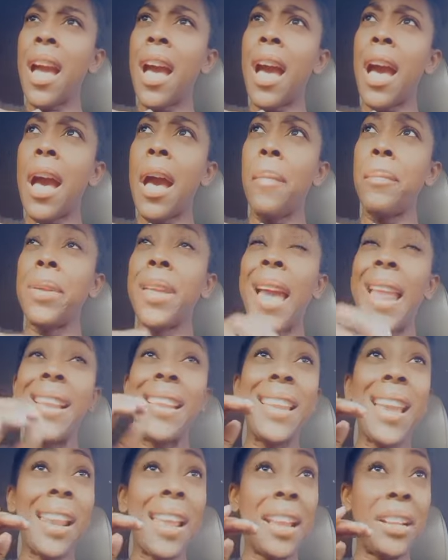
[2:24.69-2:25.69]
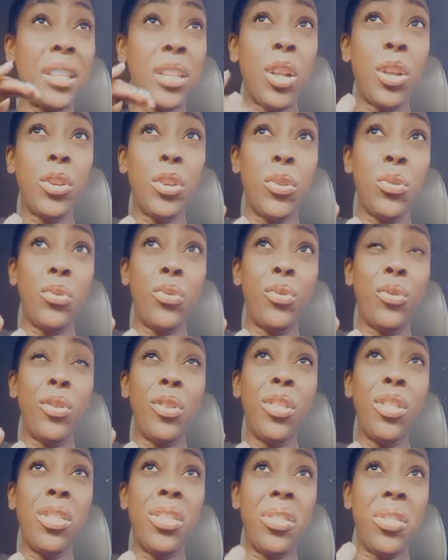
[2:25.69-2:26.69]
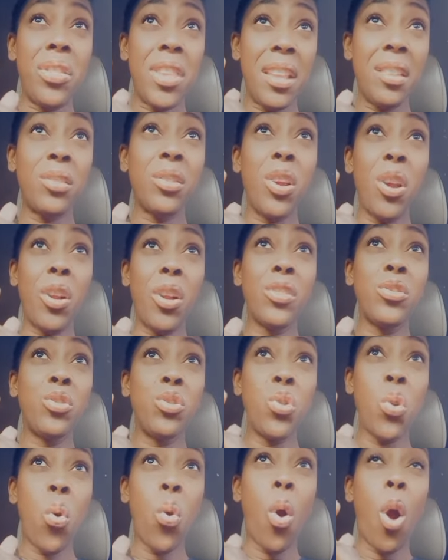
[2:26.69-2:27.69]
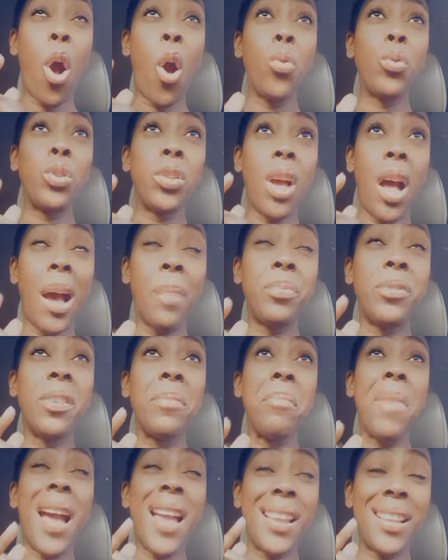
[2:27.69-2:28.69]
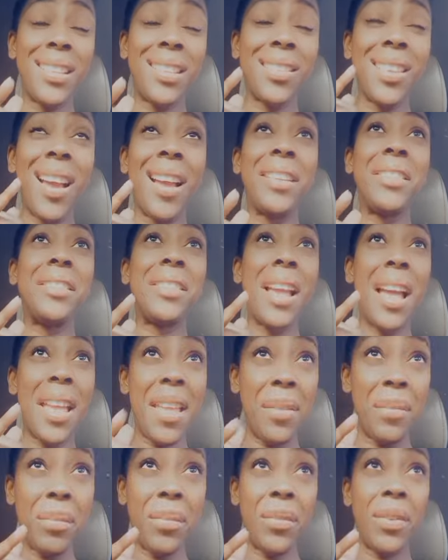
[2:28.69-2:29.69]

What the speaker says: And can I tell you, these girls know how to optimize on time.